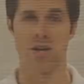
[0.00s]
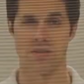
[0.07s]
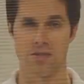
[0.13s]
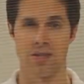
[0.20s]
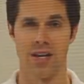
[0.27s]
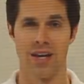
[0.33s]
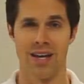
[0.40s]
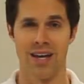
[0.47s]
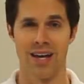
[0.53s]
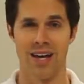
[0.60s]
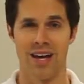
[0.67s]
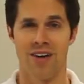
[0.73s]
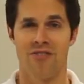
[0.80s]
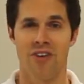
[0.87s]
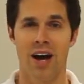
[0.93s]
us.
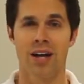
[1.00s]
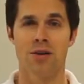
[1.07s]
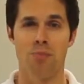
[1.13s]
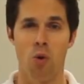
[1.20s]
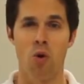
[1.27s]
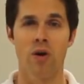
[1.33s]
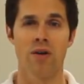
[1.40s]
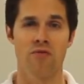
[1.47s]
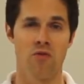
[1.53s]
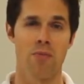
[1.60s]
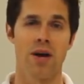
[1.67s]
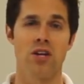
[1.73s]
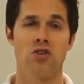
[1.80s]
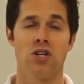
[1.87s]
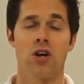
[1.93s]
Find more
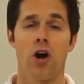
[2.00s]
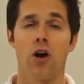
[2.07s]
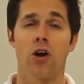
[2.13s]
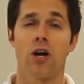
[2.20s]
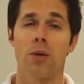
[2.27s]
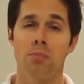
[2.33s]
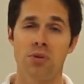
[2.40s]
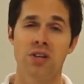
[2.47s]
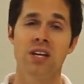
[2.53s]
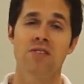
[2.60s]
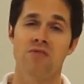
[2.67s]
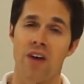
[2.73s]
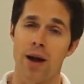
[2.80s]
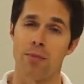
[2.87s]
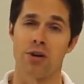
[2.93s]
information on our
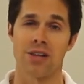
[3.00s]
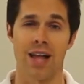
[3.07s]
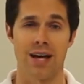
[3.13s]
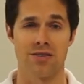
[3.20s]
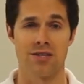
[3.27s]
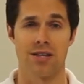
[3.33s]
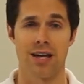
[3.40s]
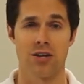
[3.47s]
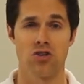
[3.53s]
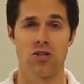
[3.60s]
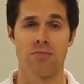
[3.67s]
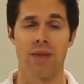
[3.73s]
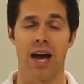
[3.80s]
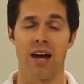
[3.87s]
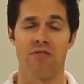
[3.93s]
complete fiberglass
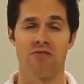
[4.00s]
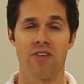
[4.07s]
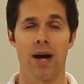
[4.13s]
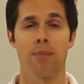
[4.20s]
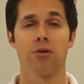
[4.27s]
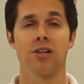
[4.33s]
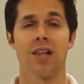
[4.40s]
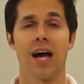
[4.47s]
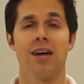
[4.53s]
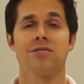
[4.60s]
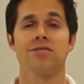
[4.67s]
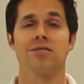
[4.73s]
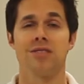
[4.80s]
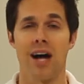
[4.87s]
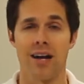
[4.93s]
selection at
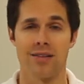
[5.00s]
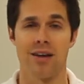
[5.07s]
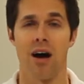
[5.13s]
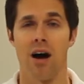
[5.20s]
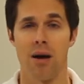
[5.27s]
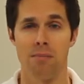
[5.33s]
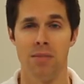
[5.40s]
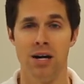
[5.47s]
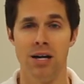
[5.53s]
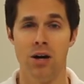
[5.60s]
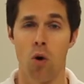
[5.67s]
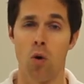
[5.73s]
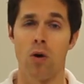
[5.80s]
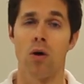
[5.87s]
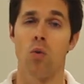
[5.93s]
fibreglast.com
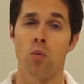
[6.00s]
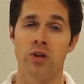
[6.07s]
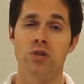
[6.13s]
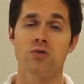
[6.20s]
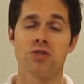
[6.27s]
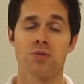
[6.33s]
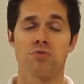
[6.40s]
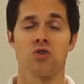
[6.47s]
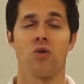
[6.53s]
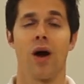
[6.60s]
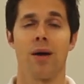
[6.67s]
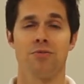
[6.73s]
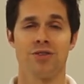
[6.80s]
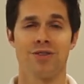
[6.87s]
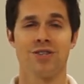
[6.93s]
or when you
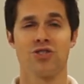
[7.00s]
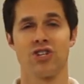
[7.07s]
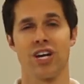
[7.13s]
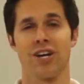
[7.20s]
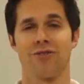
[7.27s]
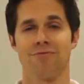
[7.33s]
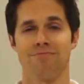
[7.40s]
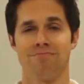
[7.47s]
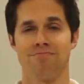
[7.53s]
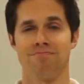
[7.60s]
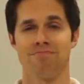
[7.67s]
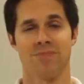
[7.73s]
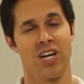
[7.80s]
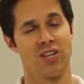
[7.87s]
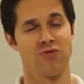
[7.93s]
subscribe to this channel.
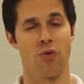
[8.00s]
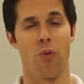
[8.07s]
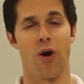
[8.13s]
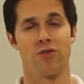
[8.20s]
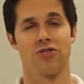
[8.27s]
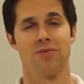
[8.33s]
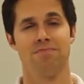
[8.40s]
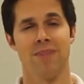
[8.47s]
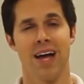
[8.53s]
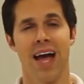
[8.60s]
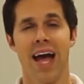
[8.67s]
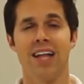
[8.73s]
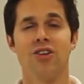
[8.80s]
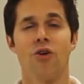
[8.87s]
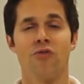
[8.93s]
Thanks for watching,
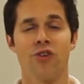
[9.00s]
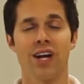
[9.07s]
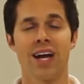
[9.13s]
and don't